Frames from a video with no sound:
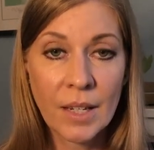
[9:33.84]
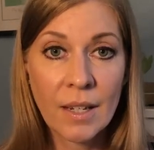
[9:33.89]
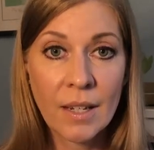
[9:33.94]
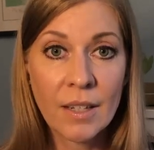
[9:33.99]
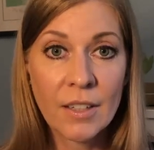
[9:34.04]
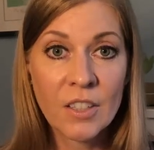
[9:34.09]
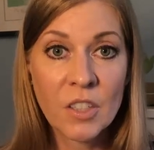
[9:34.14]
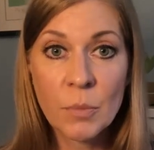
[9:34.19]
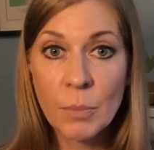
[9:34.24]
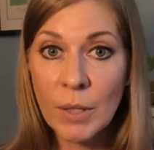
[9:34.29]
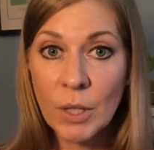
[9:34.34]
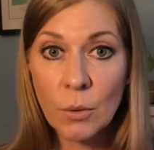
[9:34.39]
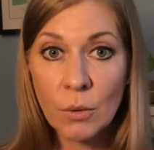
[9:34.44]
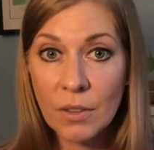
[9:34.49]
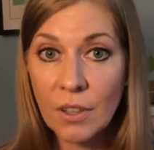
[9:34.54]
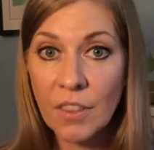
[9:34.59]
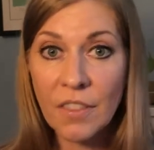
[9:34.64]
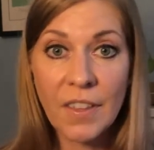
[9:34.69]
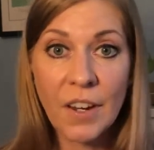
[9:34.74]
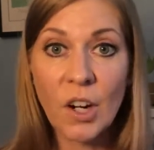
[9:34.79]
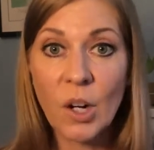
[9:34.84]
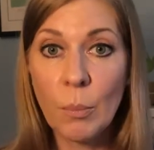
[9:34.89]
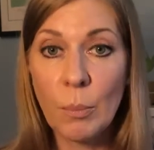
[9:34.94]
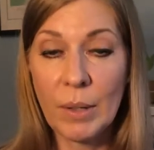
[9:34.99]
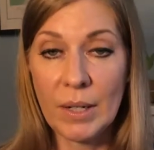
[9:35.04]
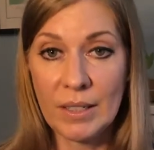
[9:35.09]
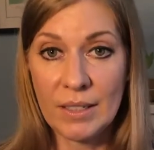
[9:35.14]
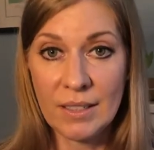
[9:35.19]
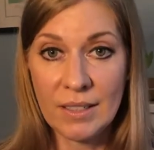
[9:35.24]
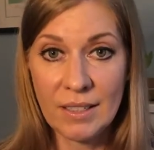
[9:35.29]
Speak with a
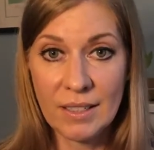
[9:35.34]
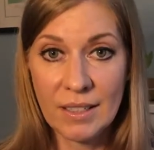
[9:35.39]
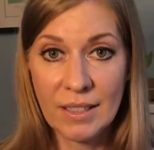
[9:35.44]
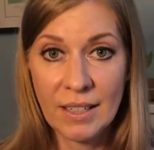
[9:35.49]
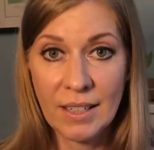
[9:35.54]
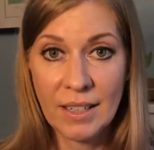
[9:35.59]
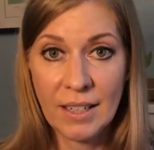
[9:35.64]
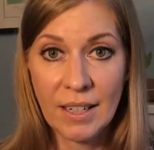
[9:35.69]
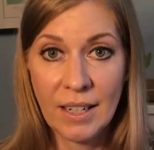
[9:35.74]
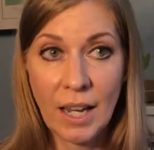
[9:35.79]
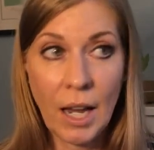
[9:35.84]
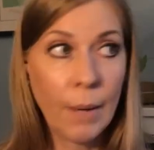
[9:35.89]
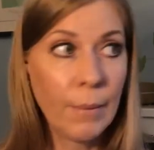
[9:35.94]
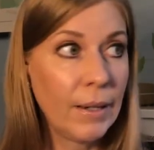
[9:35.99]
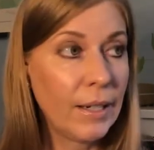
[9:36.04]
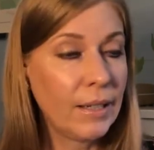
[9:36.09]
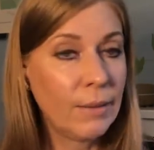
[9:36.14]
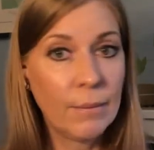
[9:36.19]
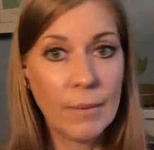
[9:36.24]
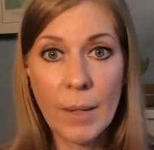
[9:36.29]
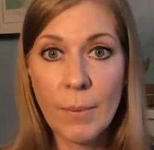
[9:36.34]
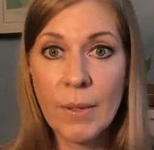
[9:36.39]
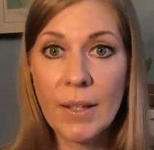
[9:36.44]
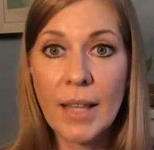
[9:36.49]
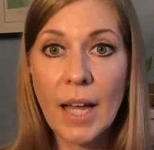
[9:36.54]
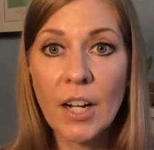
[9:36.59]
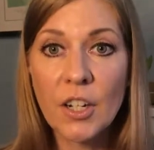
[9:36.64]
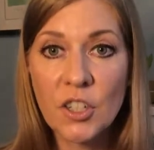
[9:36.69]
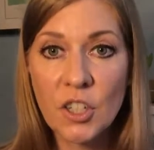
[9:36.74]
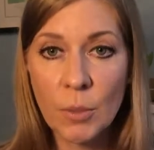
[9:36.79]
therapist. I mean, maybe
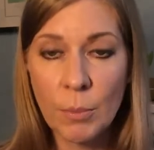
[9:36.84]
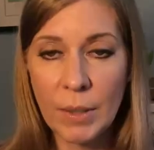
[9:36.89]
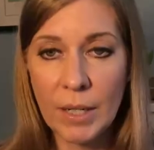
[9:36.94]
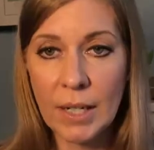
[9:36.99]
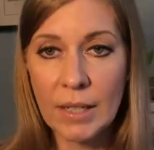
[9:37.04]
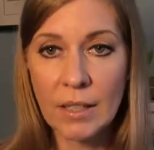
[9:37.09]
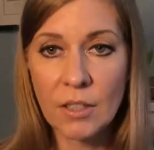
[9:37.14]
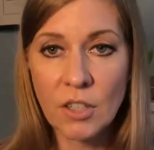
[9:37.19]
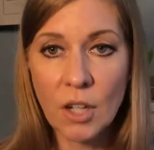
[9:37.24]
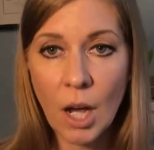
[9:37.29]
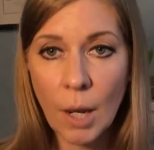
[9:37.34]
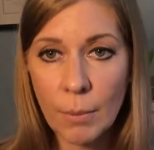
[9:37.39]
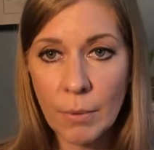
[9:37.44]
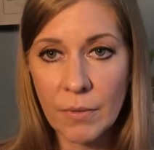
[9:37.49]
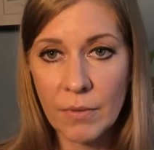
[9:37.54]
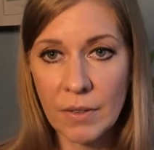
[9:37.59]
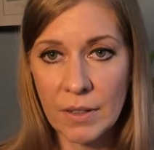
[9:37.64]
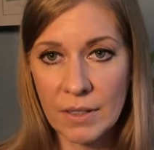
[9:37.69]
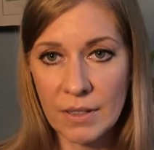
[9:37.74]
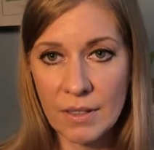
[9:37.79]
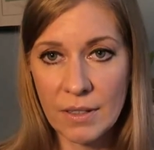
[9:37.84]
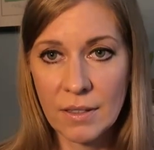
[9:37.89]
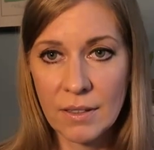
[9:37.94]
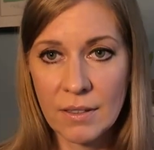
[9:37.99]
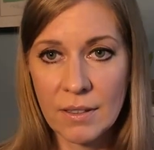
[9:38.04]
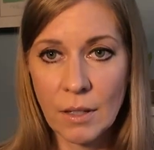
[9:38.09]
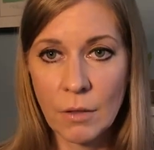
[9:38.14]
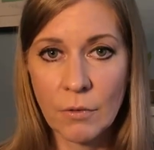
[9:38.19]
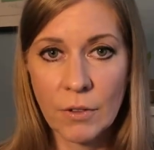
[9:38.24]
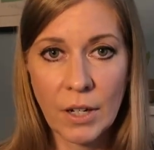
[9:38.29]
that should be at the top of this
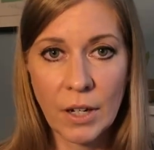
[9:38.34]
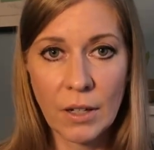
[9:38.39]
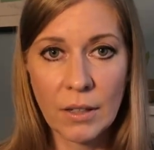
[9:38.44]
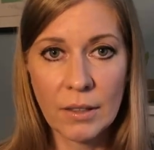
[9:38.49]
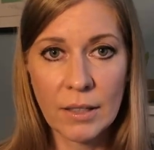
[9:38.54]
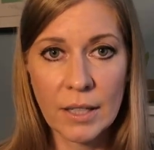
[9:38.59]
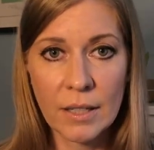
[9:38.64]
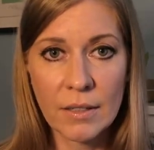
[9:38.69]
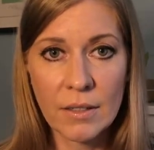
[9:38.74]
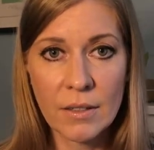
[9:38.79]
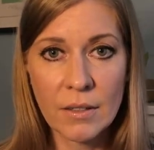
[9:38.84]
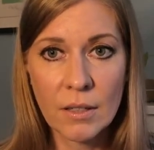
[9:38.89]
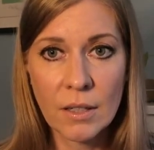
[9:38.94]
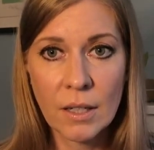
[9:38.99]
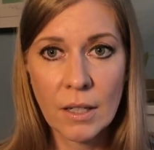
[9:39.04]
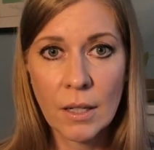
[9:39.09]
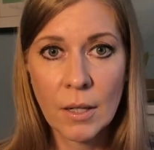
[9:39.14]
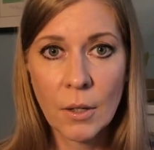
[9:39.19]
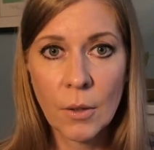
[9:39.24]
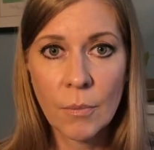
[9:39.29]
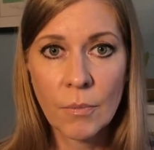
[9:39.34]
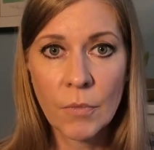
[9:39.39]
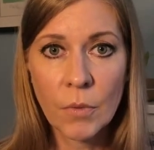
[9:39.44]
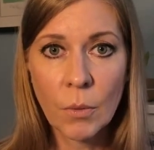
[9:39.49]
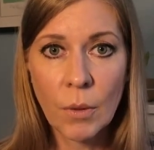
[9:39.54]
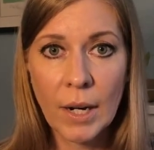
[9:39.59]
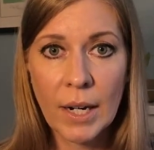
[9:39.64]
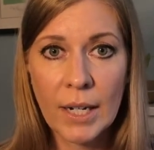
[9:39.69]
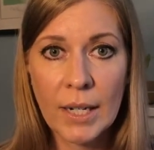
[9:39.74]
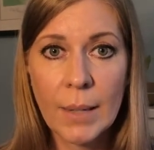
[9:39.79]
self-care list,
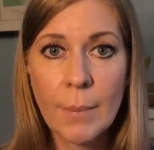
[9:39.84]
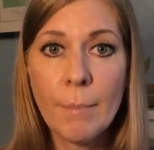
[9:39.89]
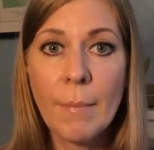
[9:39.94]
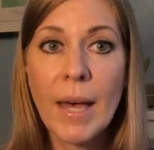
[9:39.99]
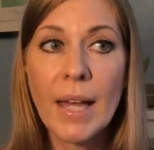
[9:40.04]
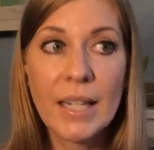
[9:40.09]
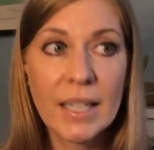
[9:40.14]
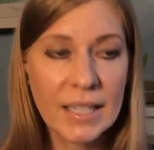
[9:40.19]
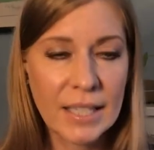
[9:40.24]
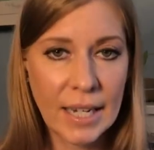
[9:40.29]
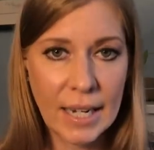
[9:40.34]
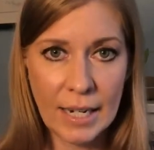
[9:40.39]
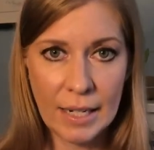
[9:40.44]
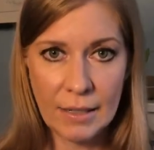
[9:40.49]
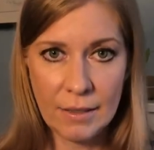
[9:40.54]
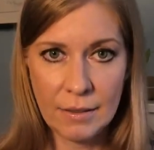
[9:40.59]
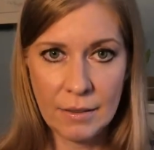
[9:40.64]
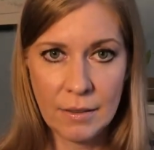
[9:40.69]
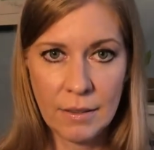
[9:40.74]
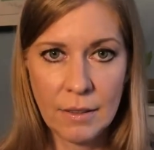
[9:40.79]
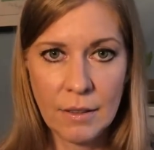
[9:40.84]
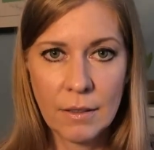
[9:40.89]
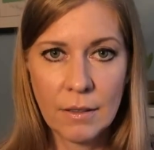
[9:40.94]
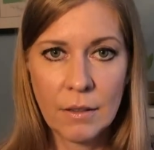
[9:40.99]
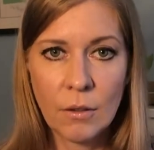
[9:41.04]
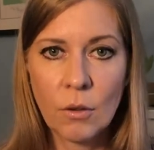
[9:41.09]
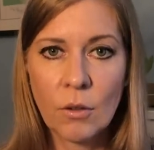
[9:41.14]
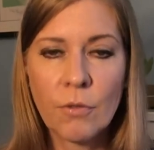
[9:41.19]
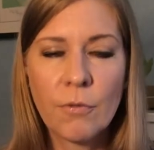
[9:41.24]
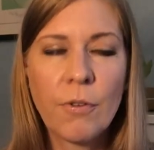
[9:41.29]
right? Meditate
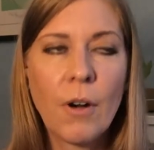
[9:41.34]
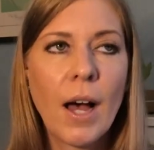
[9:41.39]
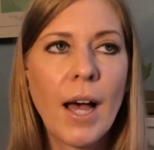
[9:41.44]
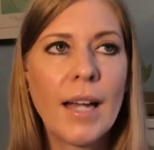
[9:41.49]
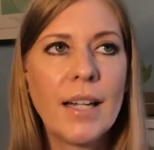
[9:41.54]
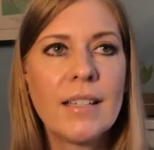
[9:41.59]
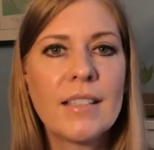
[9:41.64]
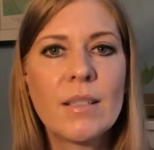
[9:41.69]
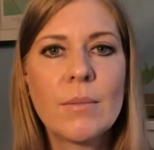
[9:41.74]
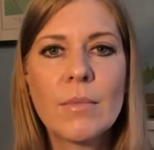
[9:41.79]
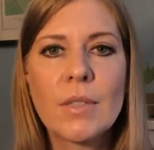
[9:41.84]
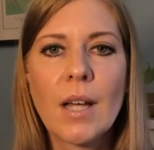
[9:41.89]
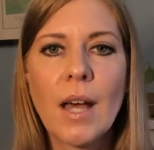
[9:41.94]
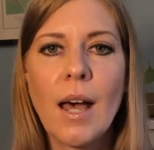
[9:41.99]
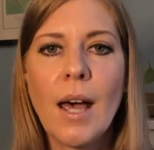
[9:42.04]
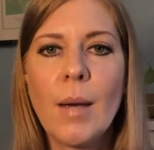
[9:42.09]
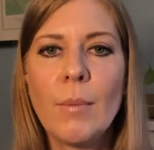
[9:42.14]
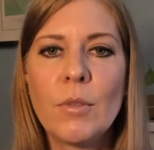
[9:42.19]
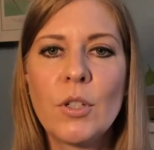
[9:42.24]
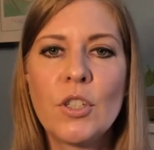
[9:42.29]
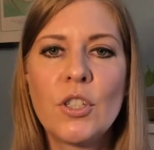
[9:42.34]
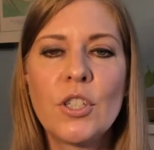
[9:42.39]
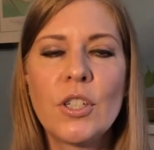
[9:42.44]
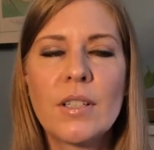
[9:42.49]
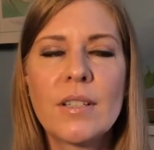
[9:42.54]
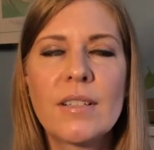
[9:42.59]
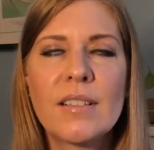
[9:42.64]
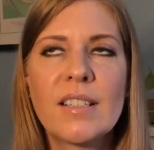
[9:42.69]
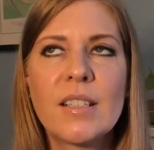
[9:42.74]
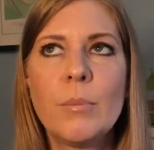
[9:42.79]
or find some time to
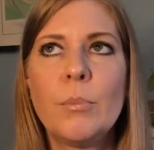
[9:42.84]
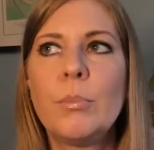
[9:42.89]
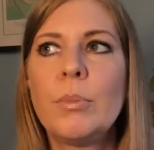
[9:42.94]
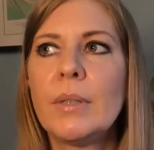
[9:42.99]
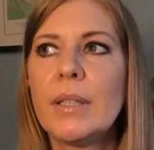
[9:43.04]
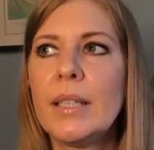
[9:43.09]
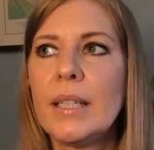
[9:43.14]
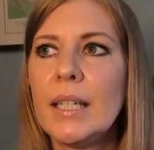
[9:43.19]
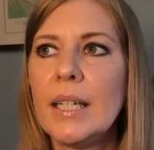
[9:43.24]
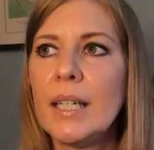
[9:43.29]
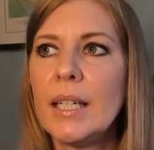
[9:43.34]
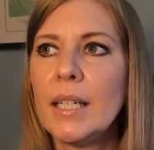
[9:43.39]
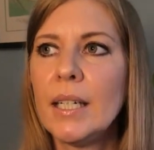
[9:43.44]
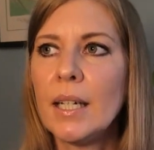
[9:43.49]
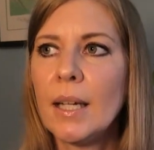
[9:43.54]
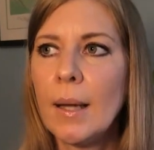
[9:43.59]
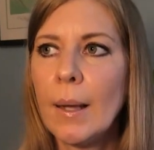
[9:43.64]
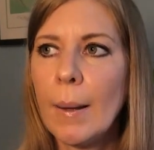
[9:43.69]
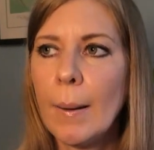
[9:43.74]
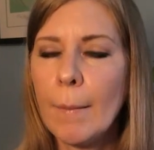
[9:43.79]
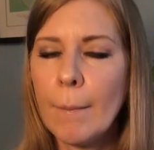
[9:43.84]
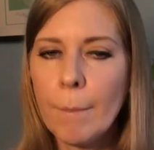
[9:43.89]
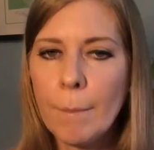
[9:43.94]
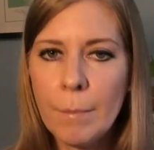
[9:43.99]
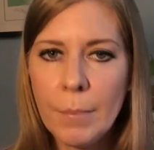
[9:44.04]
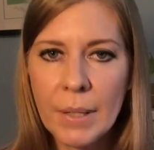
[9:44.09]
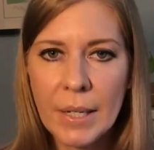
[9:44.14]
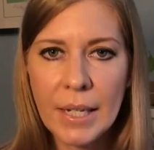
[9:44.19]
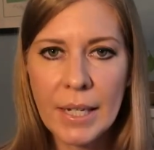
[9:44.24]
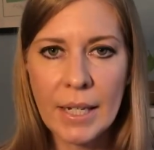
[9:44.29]
just simply
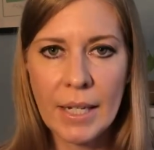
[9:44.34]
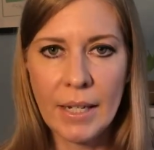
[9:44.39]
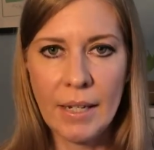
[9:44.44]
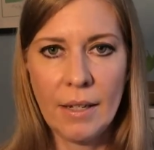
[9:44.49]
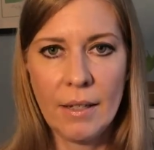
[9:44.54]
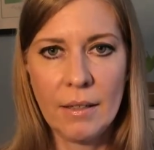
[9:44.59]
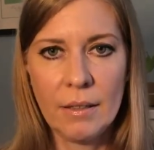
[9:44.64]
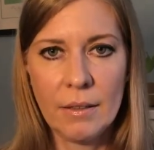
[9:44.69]
be.